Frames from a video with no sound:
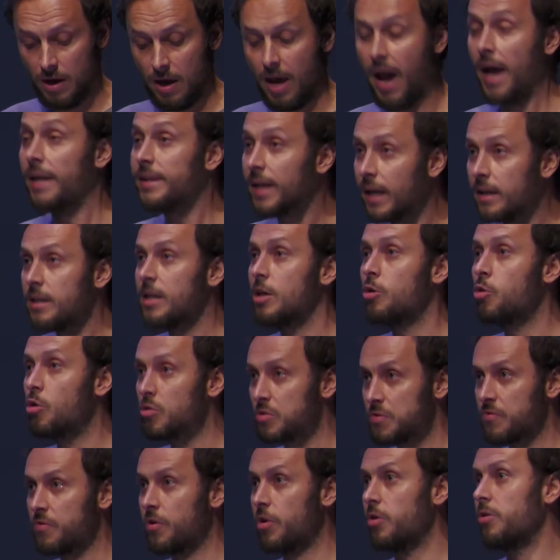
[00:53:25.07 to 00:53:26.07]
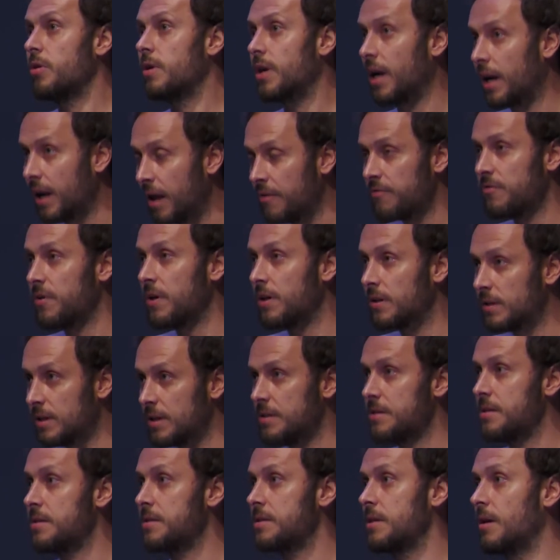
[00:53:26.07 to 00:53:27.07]
And then he goes further, and I think
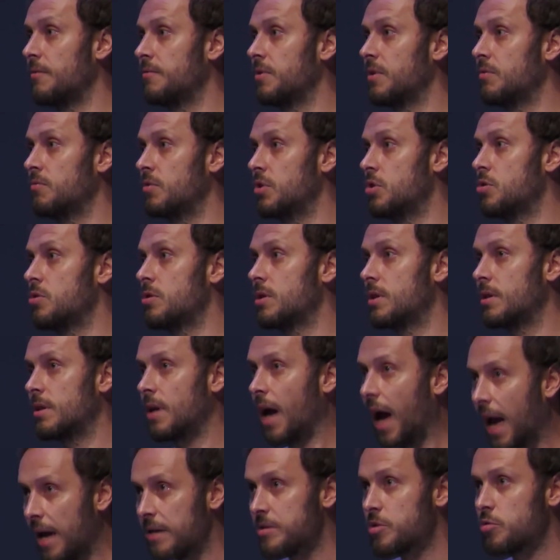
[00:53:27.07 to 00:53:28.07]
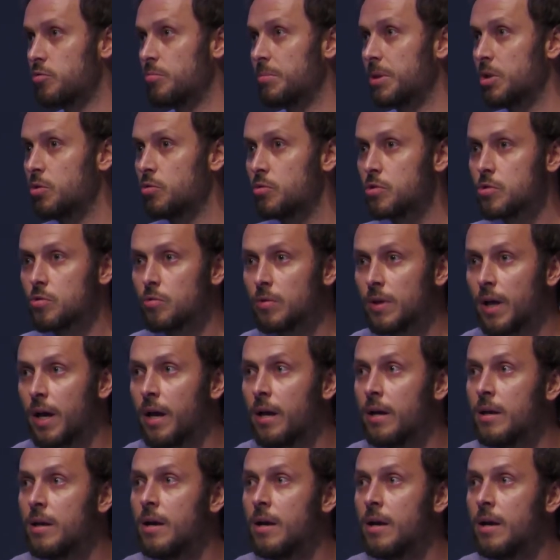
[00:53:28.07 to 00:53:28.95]
this is something which has to be used today.